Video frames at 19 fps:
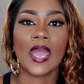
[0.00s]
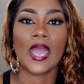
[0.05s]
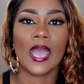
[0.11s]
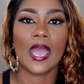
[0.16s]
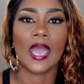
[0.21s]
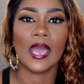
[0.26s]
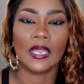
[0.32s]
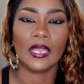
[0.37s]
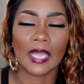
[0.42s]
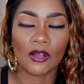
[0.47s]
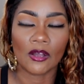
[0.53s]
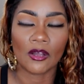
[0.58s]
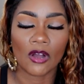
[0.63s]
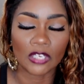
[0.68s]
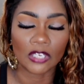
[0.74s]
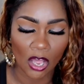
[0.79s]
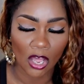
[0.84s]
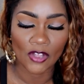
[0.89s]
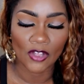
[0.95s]
hair
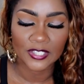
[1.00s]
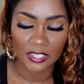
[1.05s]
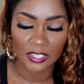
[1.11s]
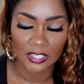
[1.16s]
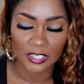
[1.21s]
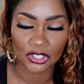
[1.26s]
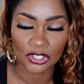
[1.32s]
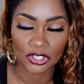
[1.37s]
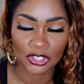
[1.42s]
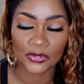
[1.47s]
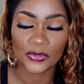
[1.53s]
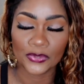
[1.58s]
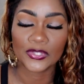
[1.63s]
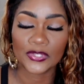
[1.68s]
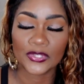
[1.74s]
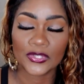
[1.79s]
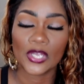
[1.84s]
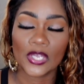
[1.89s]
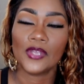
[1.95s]
loss
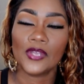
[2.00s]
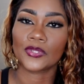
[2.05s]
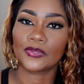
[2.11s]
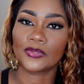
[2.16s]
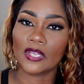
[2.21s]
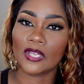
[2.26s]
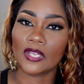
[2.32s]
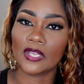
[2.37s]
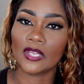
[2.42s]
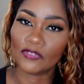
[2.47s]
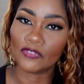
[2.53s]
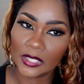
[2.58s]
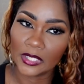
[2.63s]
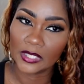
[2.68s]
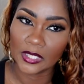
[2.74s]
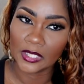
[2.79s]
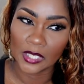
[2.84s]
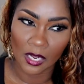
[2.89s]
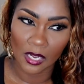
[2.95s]
issues. So they
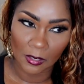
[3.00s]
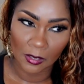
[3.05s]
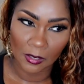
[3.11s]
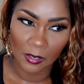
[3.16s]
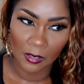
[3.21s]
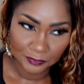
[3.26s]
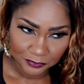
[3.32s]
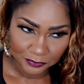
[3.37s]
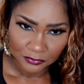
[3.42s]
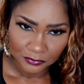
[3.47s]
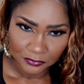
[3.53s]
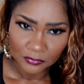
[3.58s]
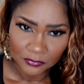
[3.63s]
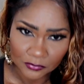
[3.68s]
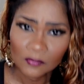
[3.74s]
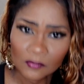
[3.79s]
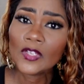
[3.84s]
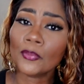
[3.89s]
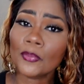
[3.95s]
really
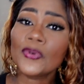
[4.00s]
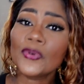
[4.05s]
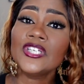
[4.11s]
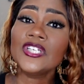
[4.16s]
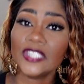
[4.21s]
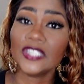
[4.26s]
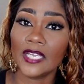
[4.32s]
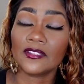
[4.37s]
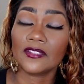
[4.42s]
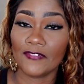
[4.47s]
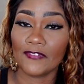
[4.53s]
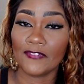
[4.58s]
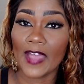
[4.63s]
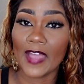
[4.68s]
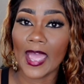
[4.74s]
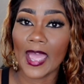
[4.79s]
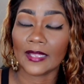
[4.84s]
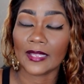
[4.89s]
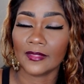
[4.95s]
appreciate the
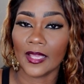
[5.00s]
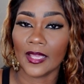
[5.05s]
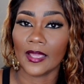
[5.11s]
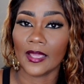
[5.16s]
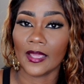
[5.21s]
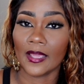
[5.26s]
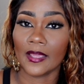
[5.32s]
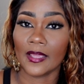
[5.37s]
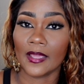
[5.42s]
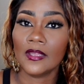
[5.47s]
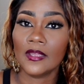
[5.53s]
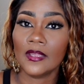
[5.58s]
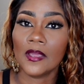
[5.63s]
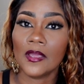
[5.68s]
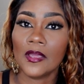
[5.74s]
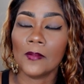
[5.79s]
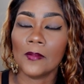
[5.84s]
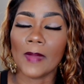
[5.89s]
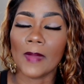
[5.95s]
fact that
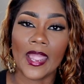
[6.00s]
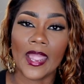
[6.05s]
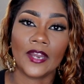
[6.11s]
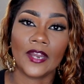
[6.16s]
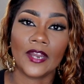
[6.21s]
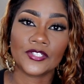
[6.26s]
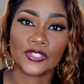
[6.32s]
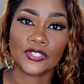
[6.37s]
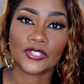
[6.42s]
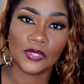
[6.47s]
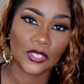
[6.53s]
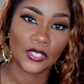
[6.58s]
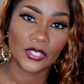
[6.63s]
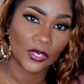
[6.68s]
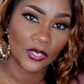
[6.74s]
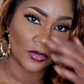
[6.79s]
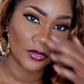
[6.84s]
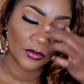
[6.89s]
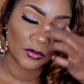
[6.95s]
my hair
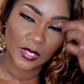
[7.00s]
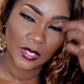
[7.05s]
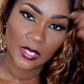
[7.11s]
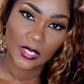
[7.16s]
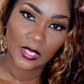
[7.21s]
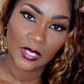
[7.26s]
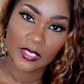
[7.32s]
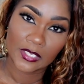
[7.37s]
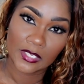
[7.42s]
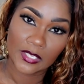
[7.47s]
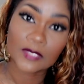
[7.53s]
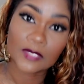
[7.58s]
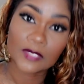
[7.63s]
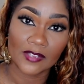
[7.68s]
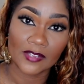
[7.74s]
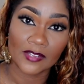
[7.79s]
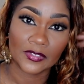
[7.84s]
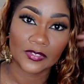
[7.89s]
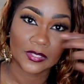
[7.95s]
studio is
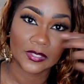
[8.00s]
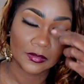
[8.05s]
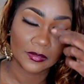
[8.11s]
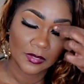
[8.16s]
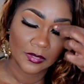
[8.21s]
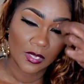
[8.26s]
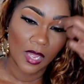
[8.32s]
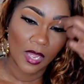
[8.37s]
private.